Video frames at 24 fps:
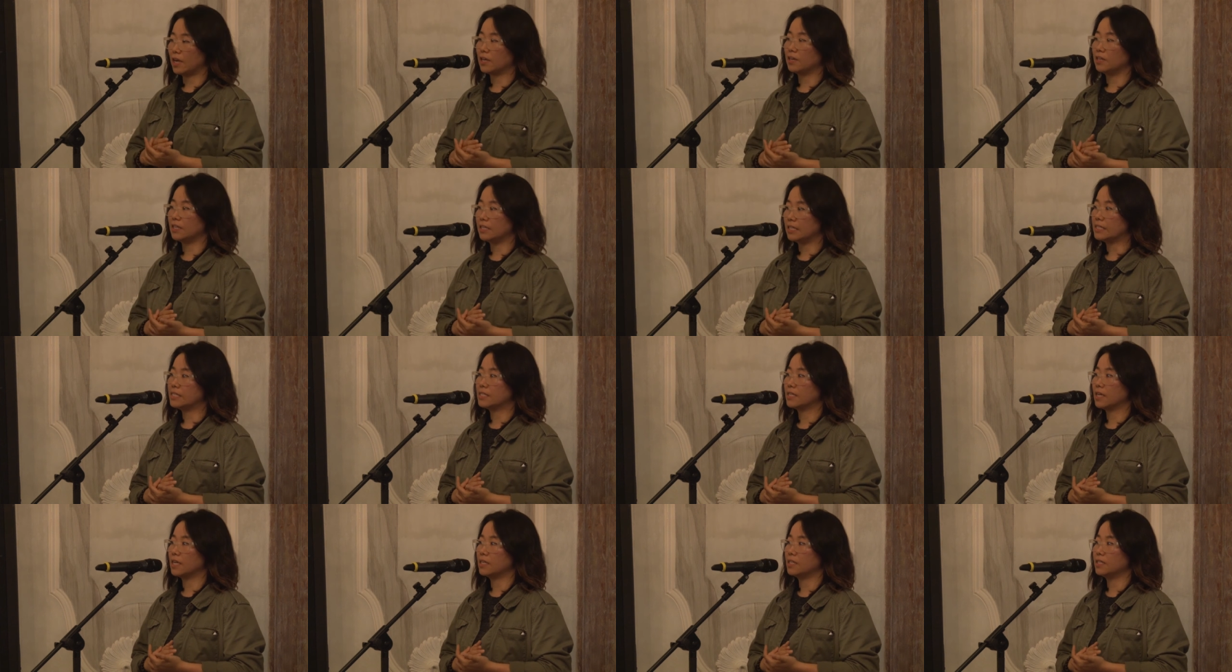finally
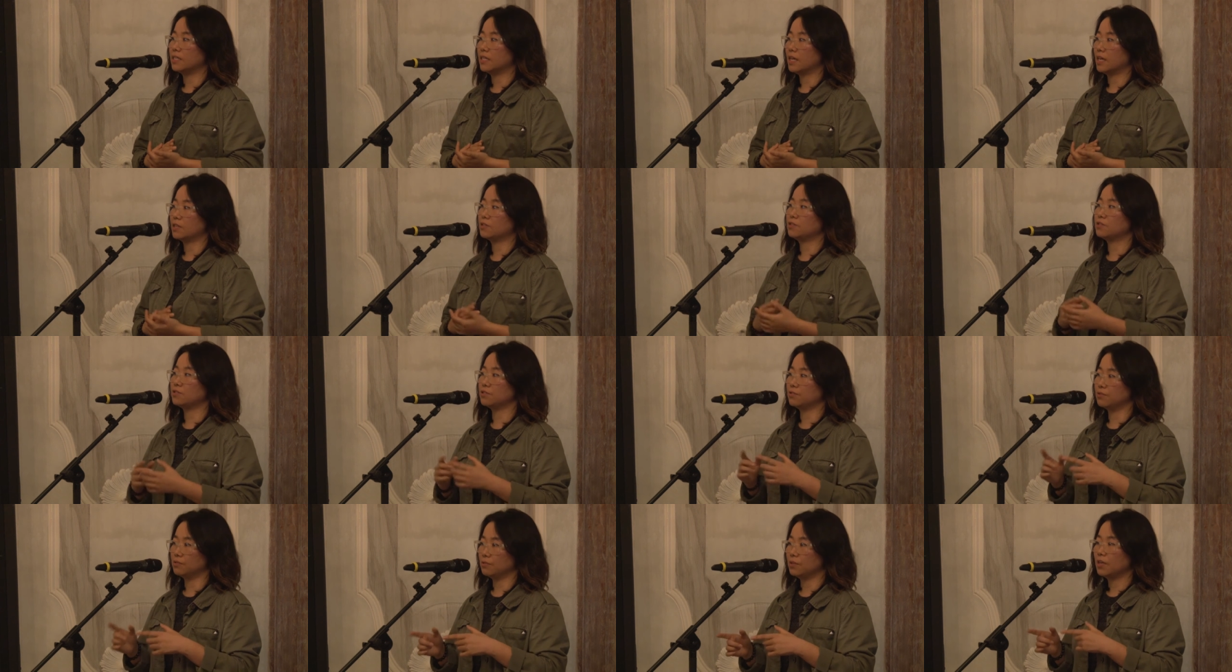decides not
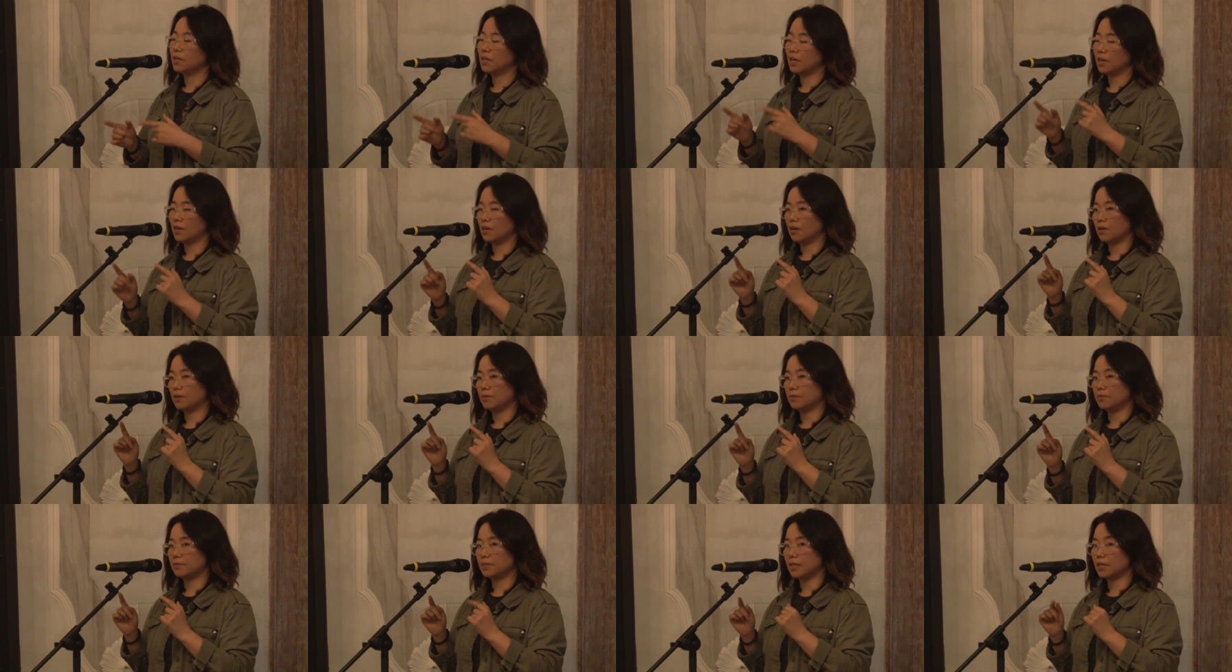to,
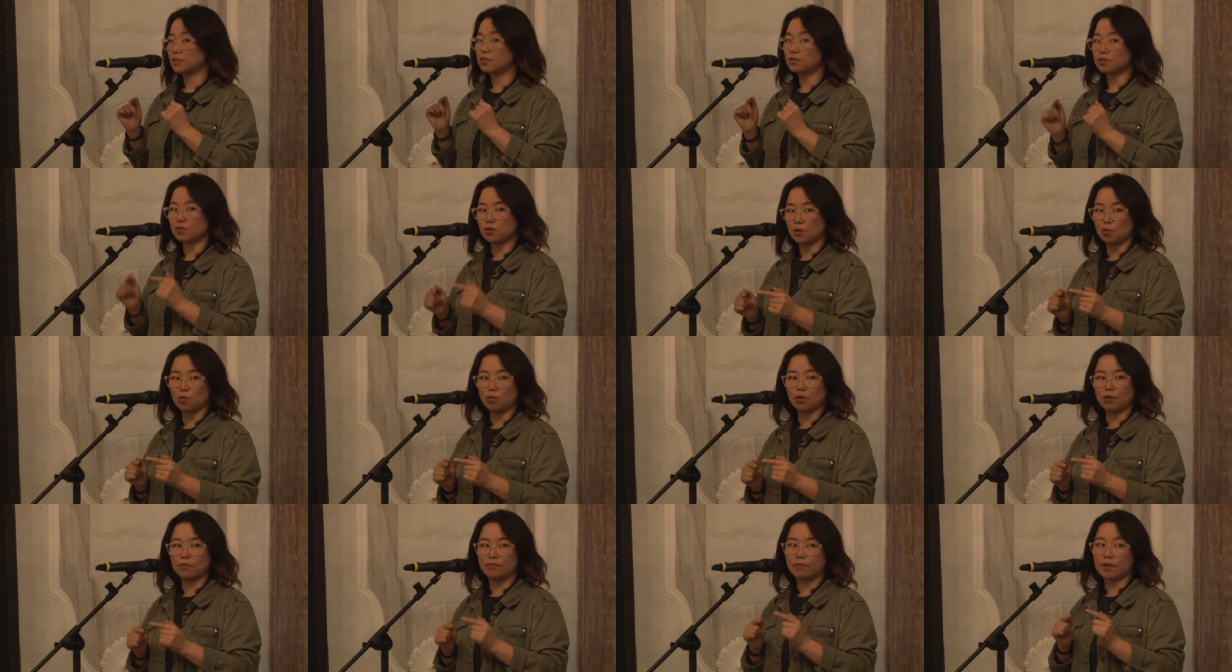uh, not to
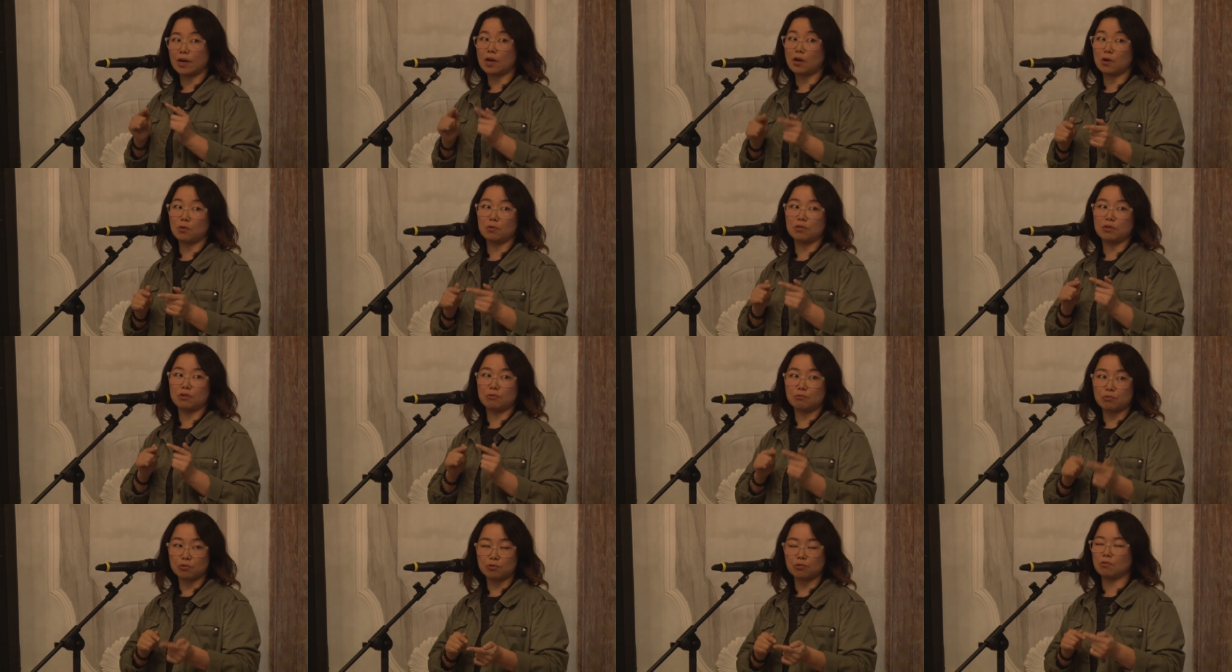go follow
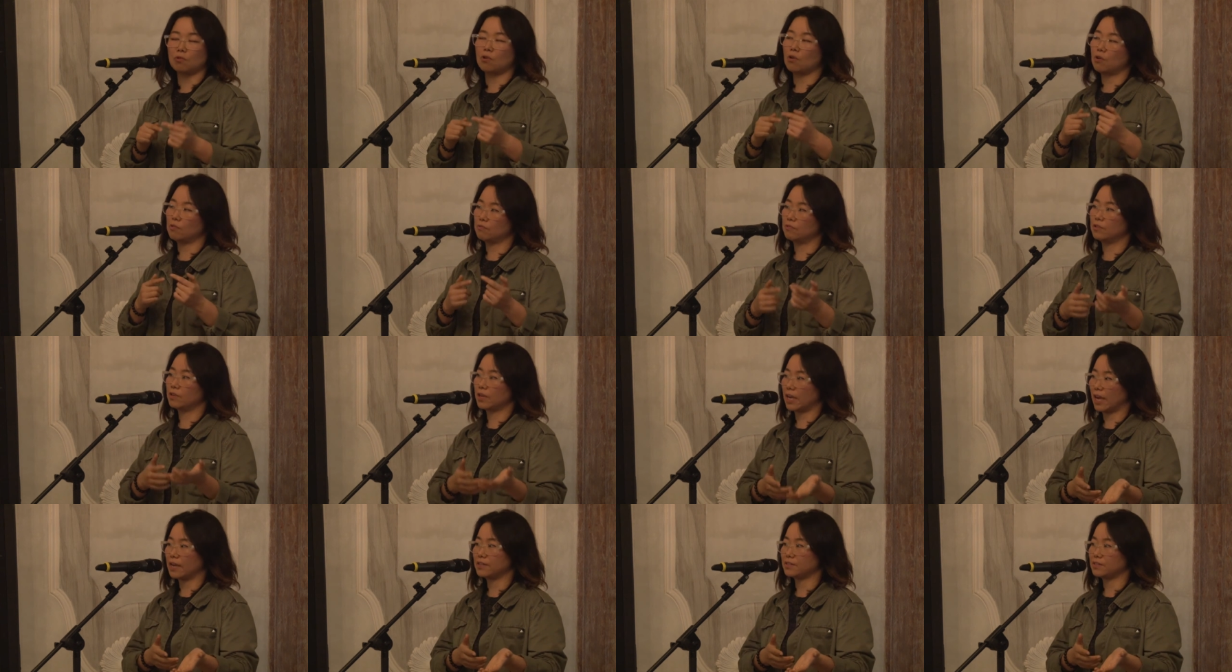the rule of
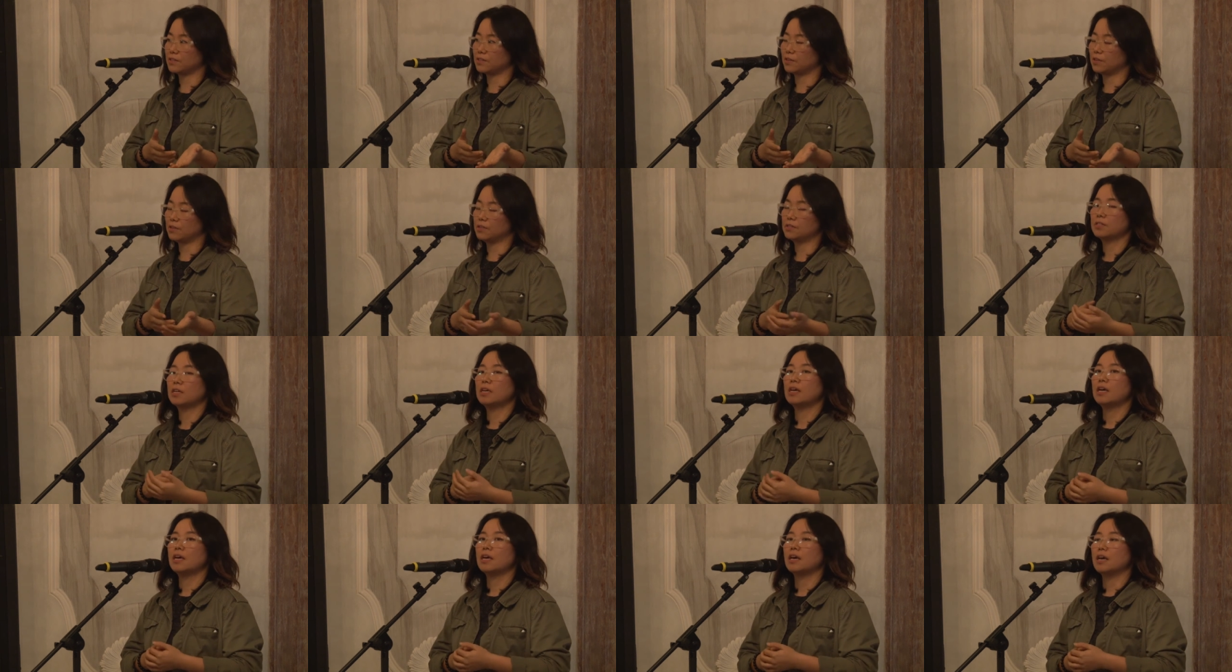the
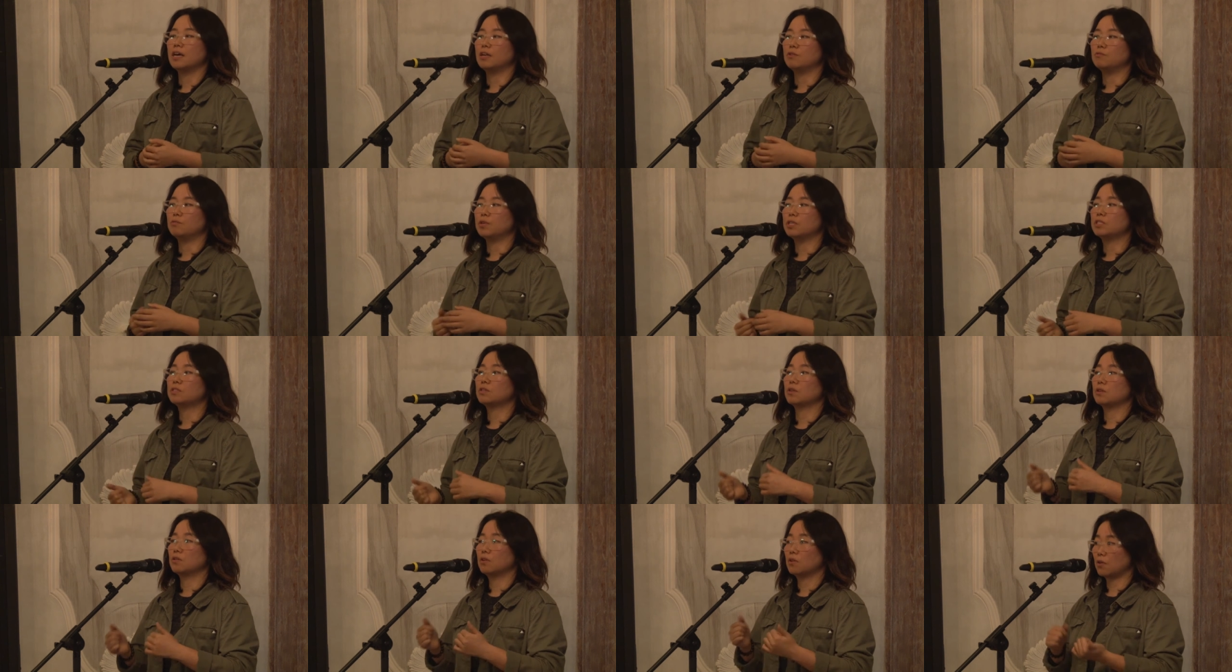gangsters and
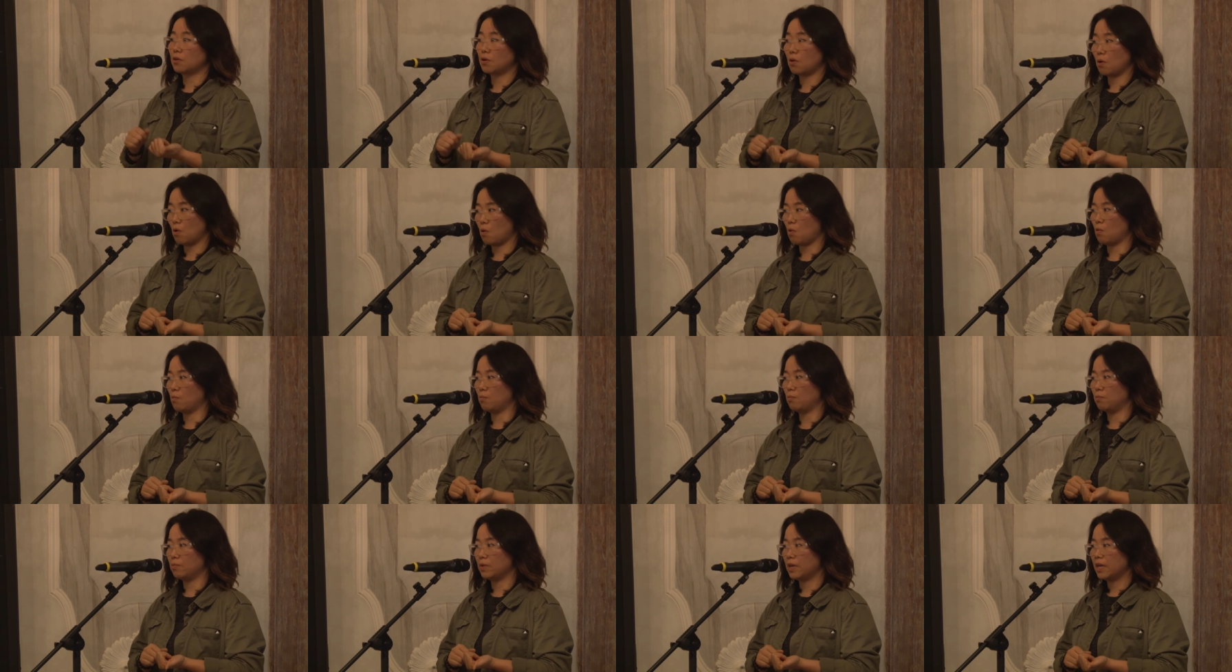return her
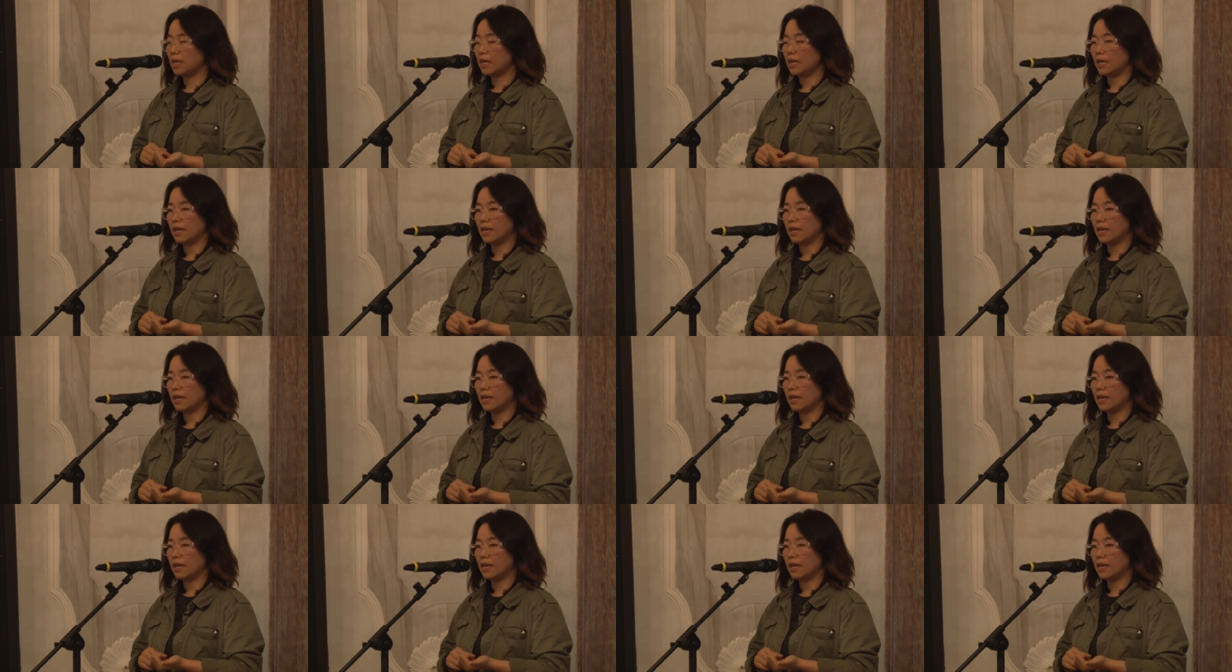home.